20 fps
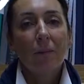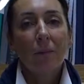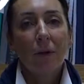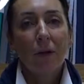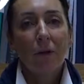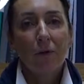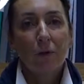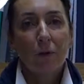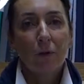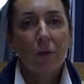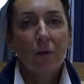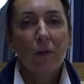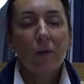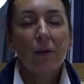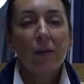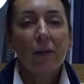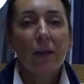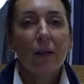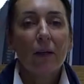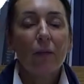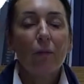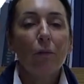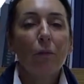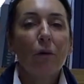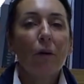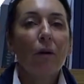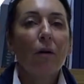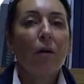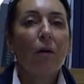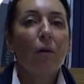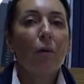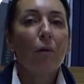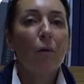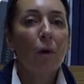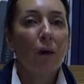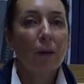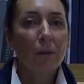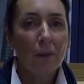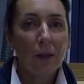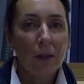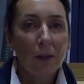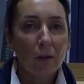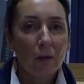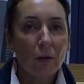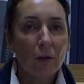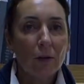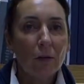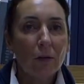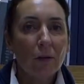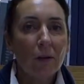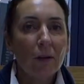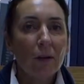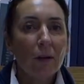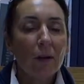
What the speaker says: my father and I, we are winemaker.